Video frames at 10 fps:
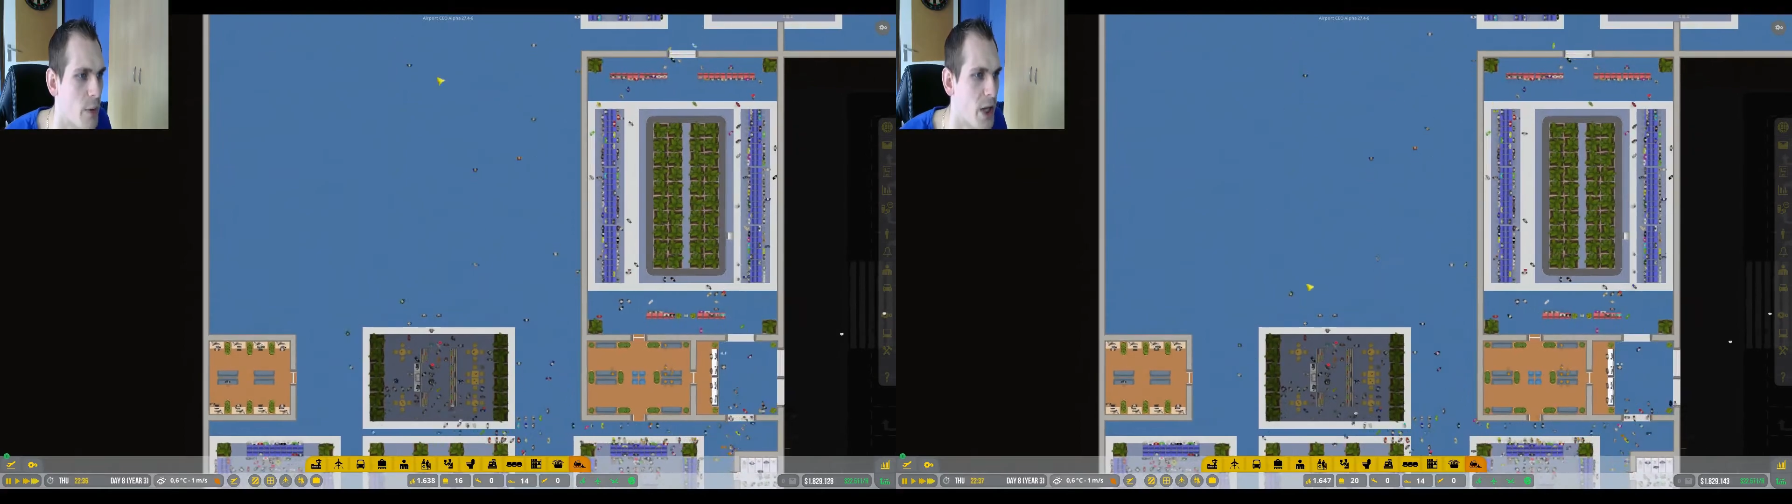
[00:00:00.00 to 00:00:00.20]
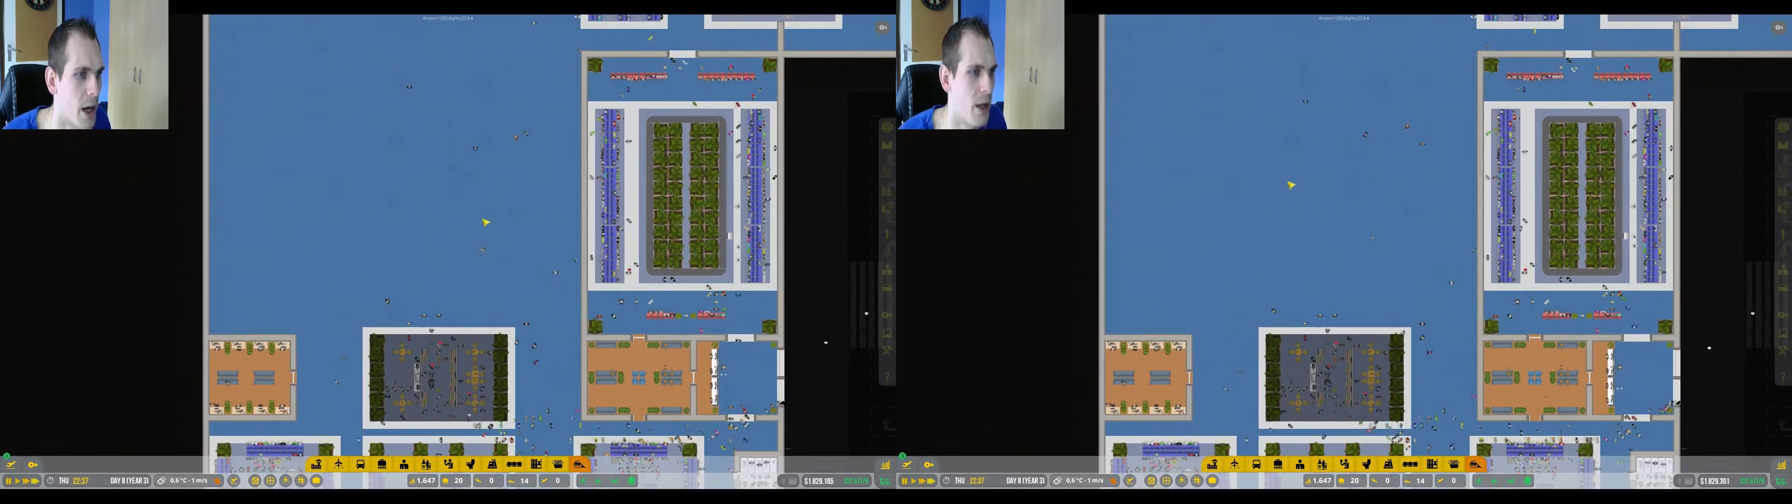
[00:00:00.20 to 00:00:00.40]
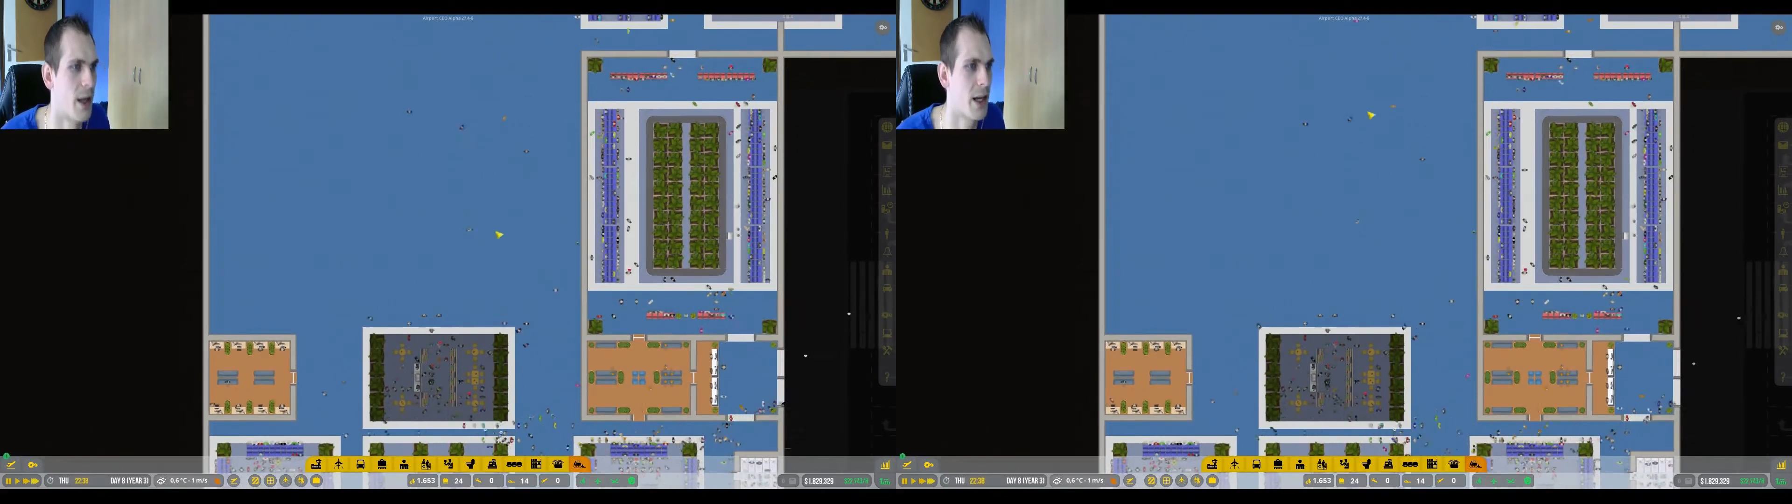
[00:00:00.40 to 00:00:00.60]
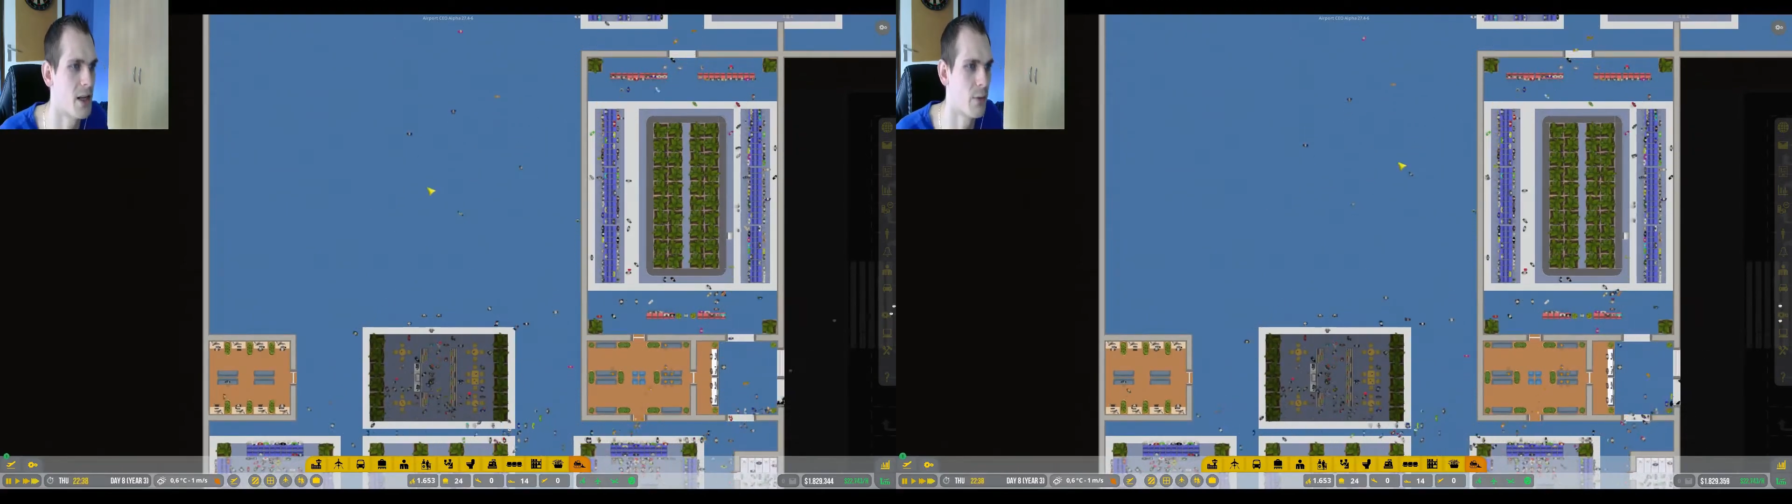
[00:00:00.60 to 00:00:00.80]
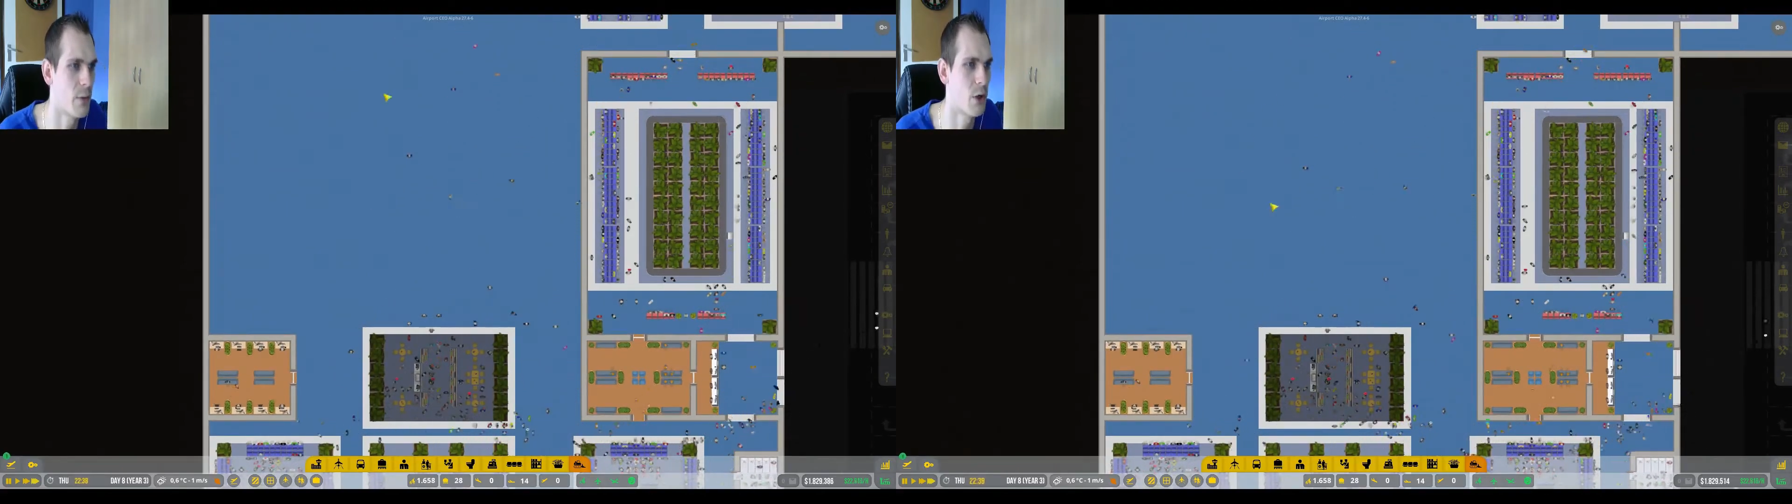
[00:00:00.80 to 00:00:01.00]
yeah, like I
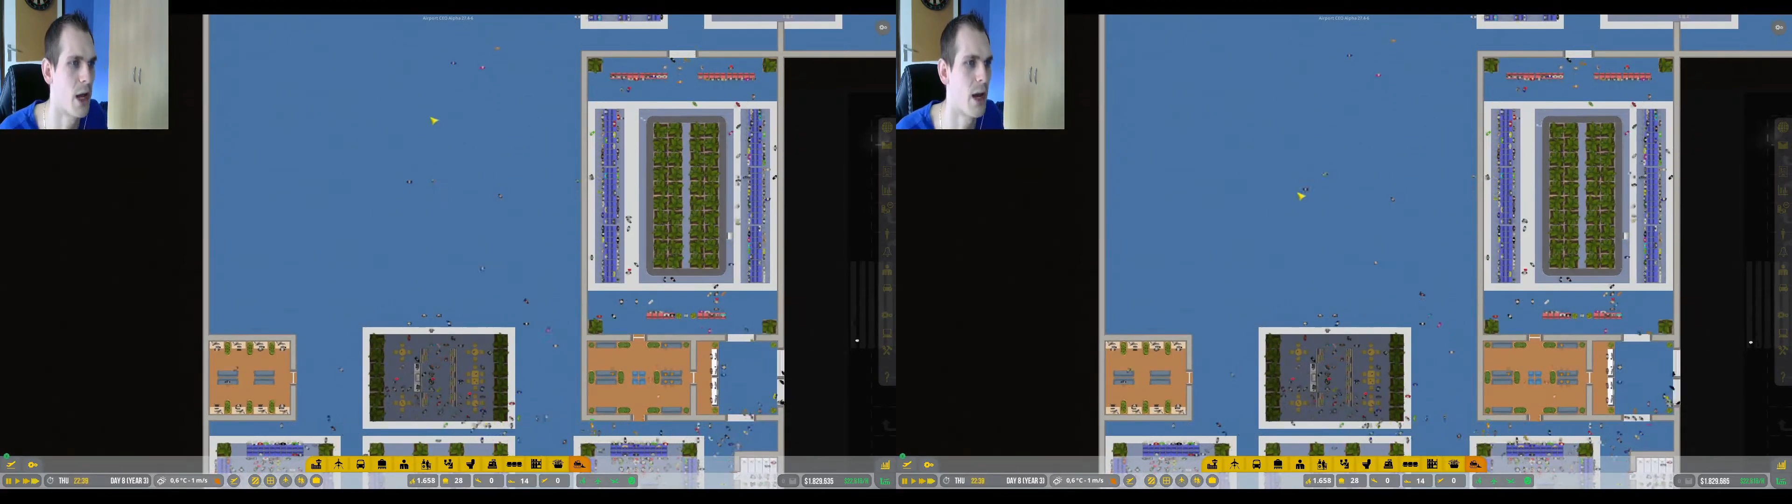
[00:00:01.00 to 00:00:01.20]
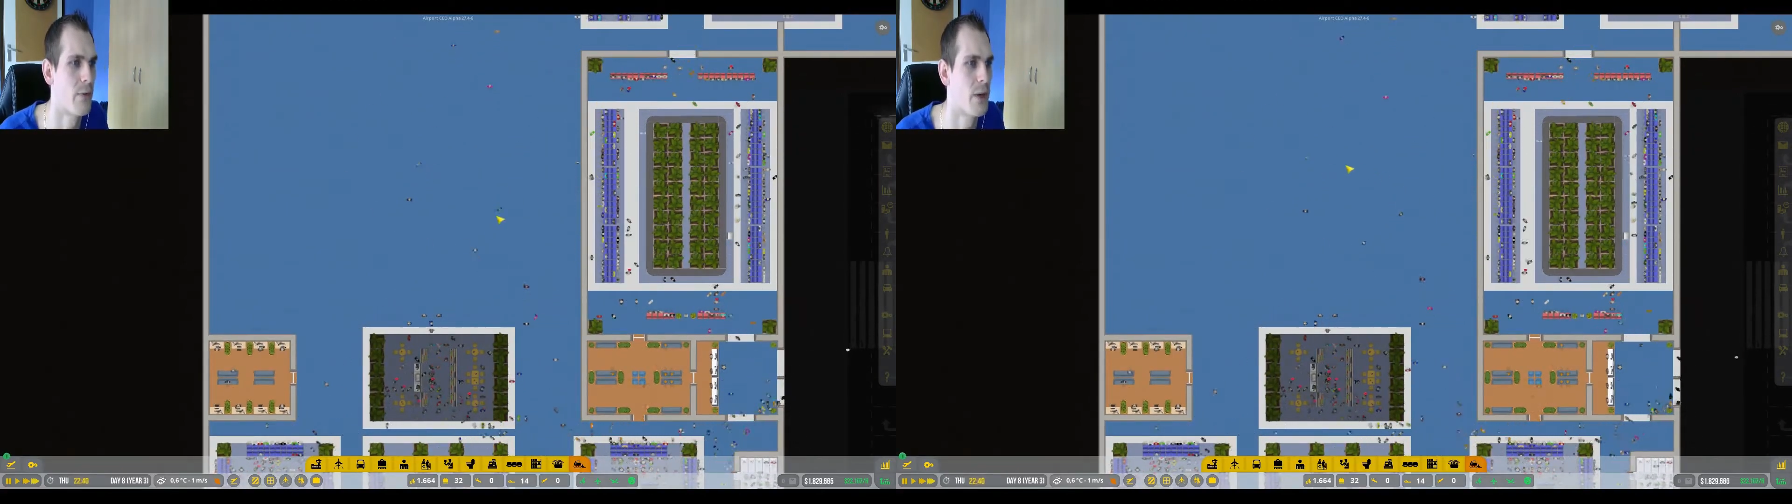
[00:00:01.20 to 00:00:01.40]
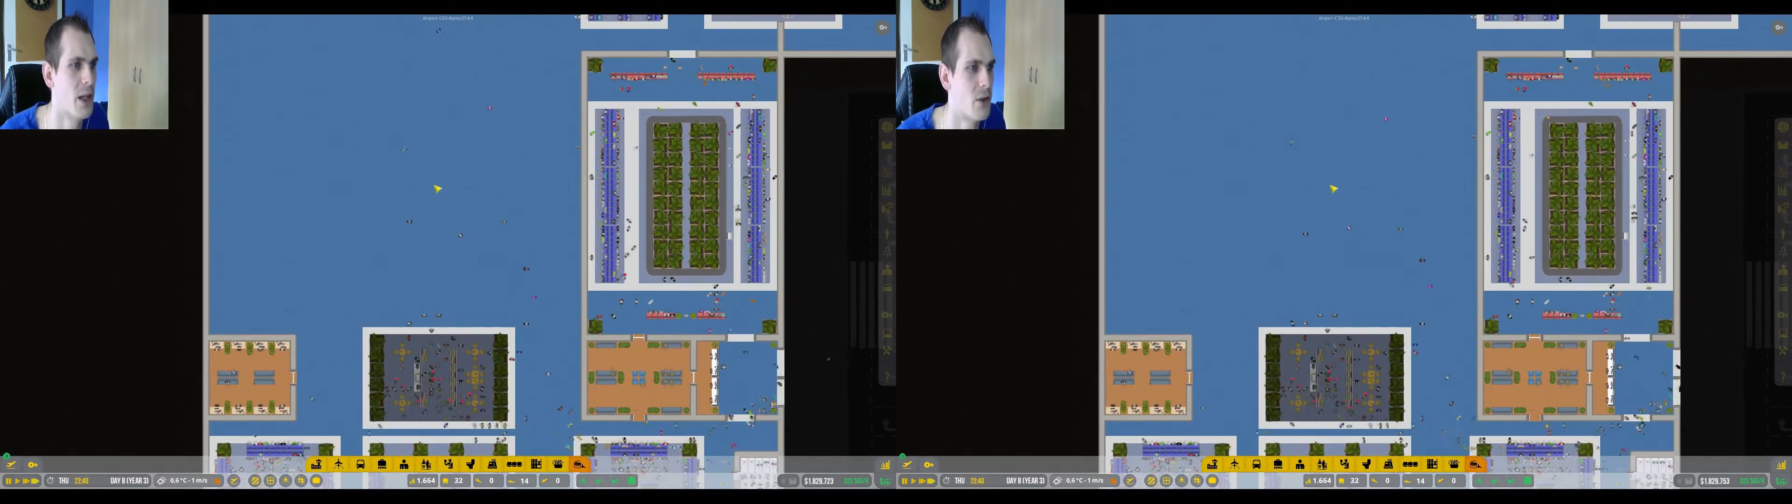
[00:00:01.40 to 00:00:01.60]
said, we could have the